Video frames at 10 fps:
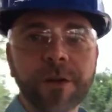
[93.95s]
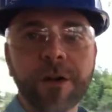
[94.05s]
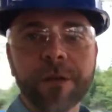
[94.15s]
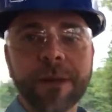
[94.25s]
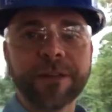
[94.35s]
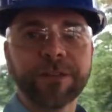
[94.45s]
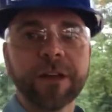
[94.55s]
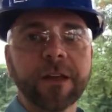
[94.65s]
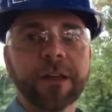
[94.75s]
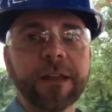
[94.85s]
of y'all that my
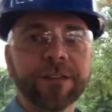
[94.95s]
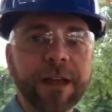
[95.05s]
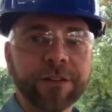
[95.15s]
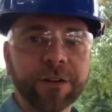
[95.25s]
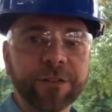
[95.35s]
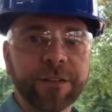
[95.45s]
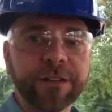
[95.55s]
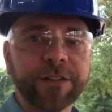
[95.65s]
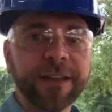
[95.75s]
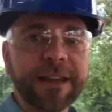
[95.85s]
son has now turned
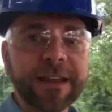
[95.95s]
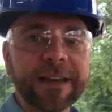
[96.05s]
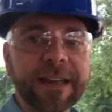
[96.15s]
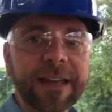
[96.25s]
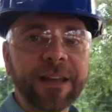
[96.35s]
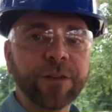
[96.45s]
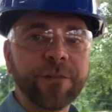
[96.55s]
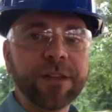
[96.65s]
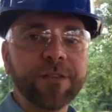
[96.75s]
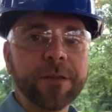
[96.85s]
16, so
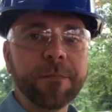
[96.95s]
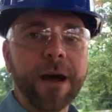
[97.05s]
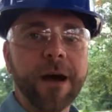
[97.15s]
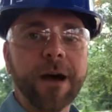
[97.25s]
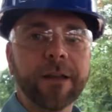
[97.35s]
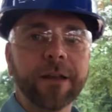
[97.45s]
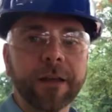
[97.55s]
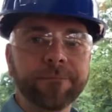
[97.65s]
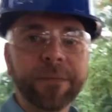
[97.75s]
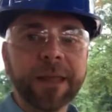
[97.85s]
I've given him my Honda.